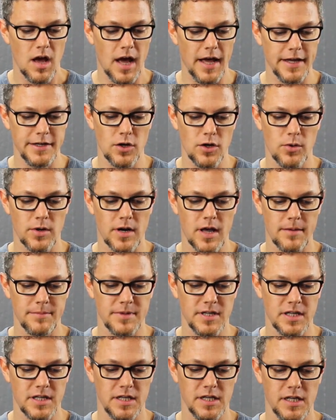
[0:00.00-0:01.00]
I know what
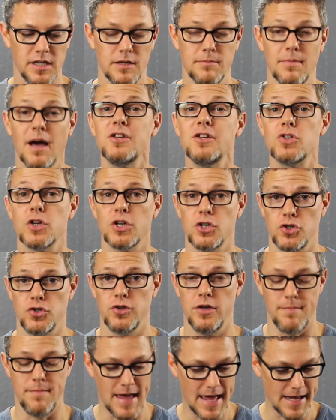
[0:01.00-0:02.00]
I'm getting in my
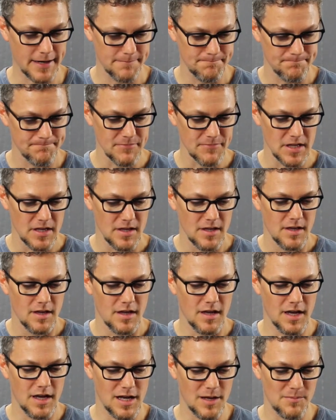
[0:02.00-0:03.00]
trick-or-treat bag.
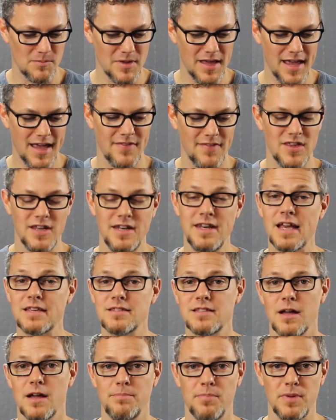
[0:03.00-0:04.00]
And then
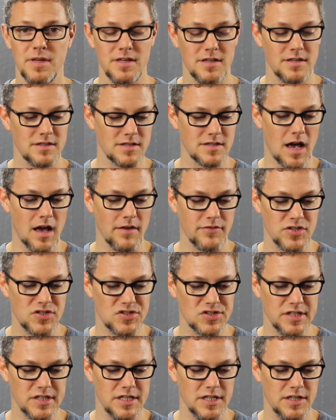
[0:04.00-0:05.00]
next up is
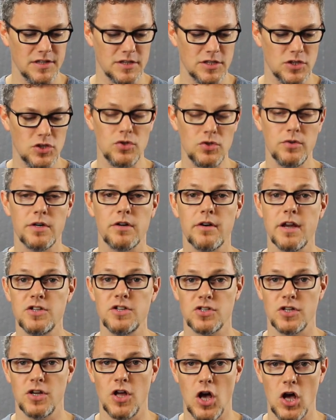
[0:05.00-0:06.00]
obviously the new
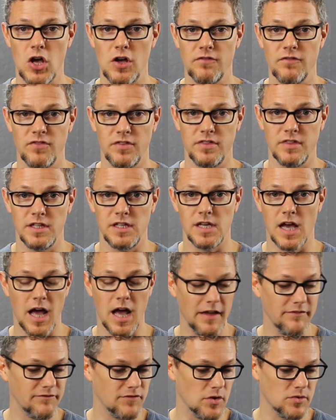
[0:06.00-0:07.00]
iteration of the
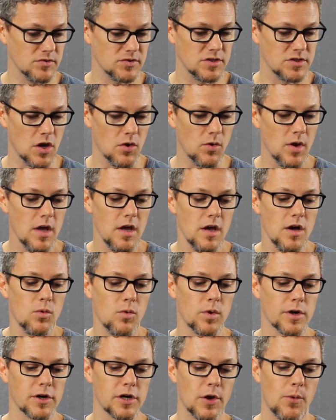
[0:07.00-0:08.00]
iPhone. So
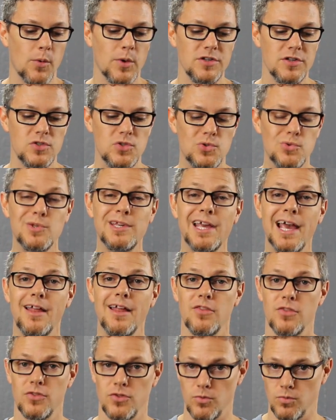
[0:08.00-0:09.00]
we're going to
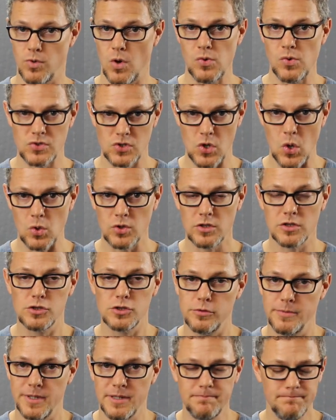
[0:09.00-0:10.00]
get the rose gold
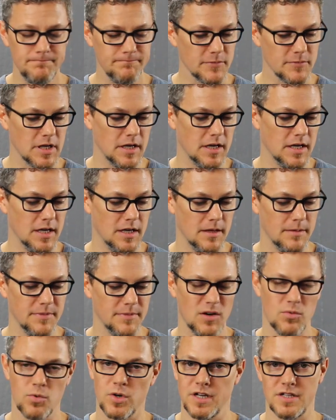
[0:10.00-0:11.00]
aluminum.
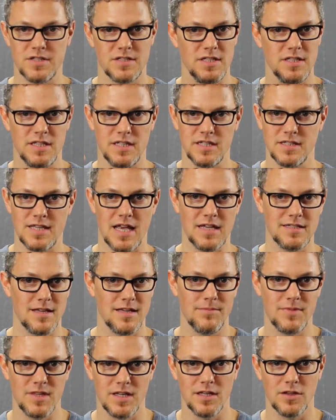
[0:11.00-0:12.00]
That we're going to see the exact
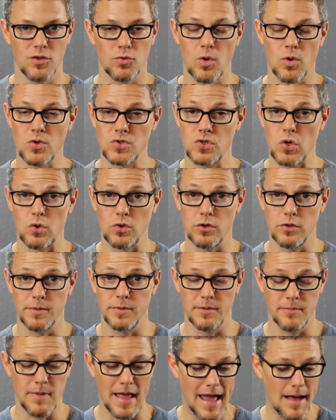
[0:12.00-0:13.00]
same thing in the rose gold
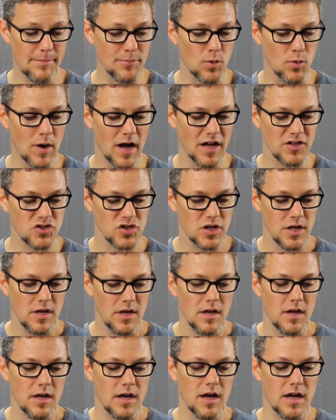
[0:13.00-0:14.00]
aluminum Apple Watch.
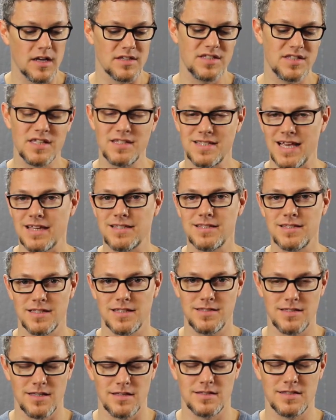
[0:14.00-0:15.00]

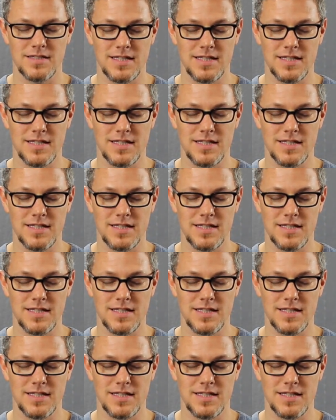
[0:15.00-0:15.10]
6S,